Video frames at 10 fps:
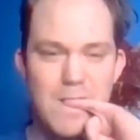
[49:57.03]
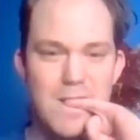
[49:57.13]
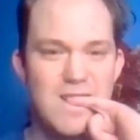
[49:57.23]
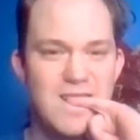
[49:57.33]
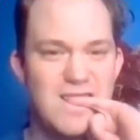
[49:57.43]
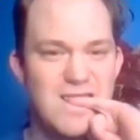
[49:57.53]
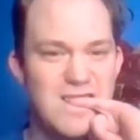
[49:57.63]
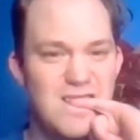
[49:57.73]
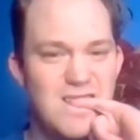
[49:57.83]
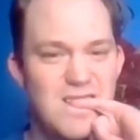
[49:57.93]
Oh, go ahead.
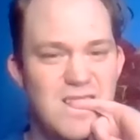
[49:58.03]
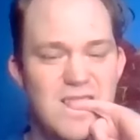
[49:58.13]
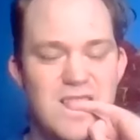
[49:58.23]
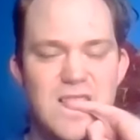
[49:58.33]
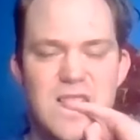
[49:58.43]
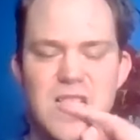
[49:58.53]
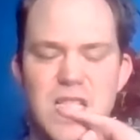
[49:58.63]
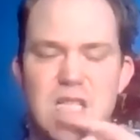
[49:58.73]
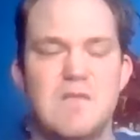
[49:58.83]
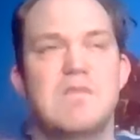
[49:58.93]

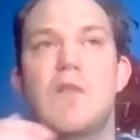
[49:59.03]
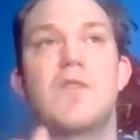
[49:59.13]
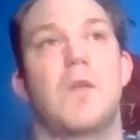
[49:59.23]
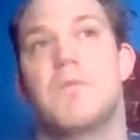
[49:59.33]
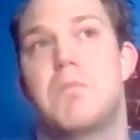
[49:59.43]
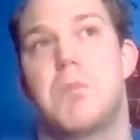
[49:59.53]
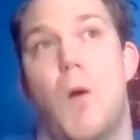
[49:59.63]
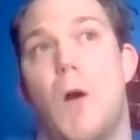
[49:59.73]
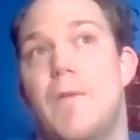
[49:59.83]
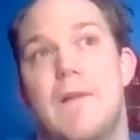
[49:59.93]
And also
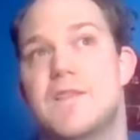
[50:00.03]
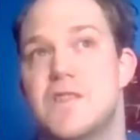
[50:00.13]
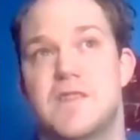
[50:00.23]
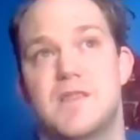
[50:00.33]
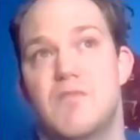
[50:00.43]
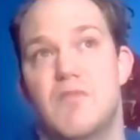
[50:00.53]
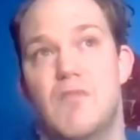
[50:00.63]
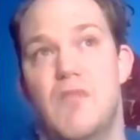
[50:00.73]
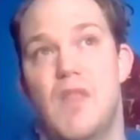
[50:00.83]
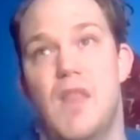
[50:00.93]
part of it is just
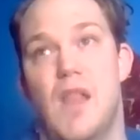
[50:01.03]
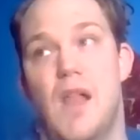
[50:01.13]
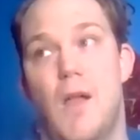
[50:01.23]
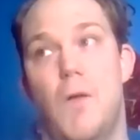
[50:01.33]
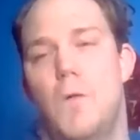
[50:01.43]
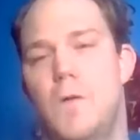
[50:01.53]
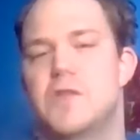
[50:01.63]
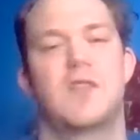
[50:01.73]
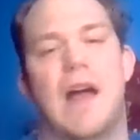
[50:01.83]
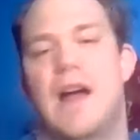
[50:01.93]
who you
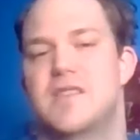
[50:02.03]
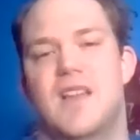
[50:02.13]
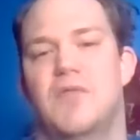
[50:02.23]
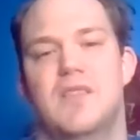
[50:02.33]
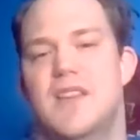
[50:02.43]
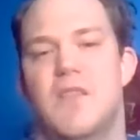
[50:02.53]
surround yourself with